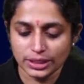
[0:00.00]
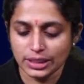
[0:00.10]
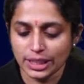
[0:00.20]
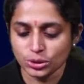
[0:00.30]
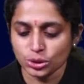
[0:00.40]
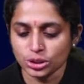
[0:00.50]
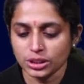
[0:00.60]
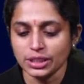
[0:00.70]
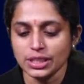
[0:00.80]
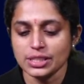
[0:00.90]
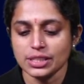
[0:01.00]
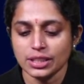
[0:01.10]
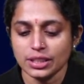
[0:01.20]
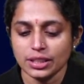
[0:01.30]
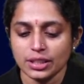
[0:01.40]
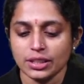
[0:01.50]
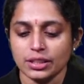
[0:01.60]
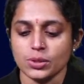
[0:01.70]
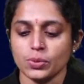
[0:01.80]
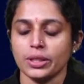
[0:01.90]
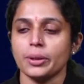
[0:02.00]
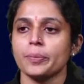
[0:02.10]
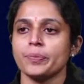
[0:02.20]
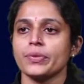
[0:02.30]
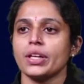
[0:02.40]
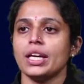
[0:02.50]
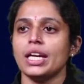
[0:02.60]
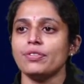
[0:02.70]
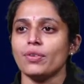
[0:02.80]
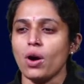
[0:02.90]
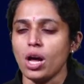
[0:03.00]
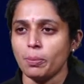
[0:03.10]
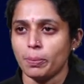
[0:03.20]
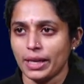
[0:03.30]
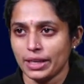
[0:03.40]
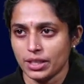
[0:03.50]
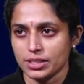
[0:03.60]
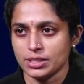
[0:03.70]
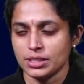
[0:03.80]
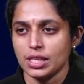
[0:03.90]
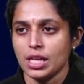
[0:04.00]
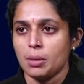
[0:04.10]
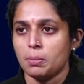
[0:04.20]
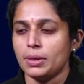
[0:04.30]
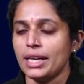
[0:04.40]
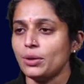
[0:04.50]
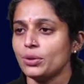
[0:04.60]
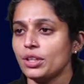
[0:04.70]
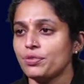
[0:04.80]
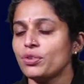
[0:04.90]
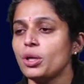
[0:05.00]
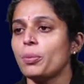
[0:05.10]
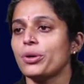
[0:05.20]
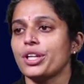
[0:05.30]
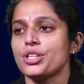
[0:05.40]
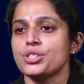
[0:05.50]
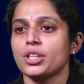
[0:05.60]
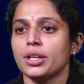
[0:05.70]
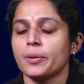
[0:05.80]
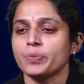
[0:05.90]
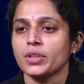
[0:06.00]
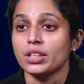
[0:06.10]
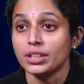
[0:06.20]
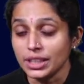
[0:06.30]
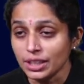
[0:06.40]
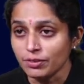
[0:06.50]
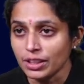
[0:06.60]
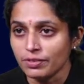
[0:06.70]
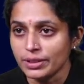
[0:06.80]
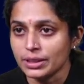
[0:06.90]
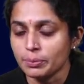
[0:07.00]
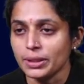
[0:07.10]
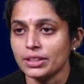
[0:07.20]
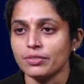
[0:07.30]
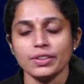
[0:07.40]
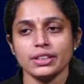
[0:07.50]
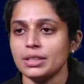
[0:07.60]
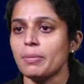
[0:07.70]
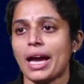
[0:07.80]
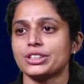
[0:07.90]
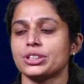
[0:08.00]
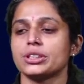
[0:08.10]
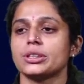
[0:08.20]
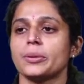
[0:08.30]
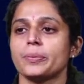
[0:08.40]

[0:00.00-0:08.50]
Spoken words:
today's last question is this one. If all players play to their full potential, the team will win the match.